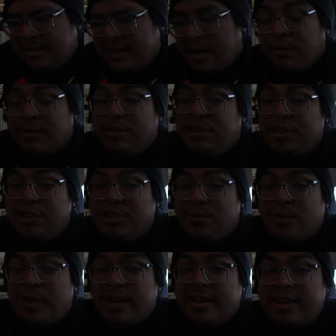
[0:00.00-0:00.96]
I went to this
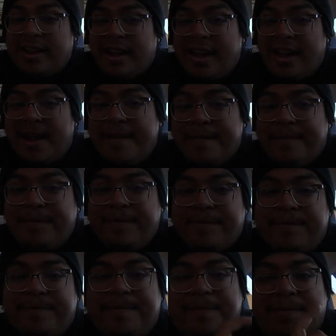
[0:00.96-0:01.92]
one um,
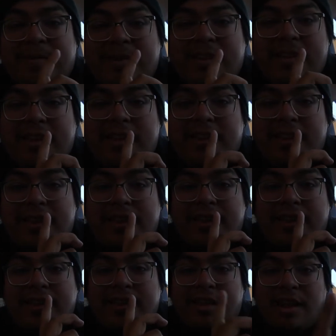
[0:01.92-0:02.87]

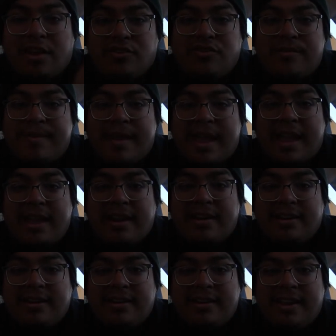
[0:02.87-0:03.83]
laundromat
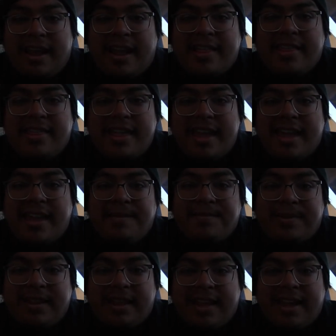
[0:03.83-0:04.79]
and they
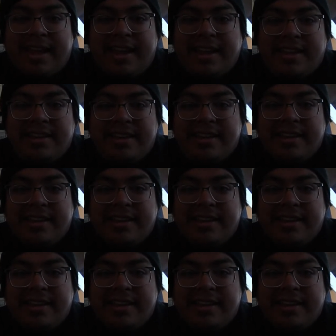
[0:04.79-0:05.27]
played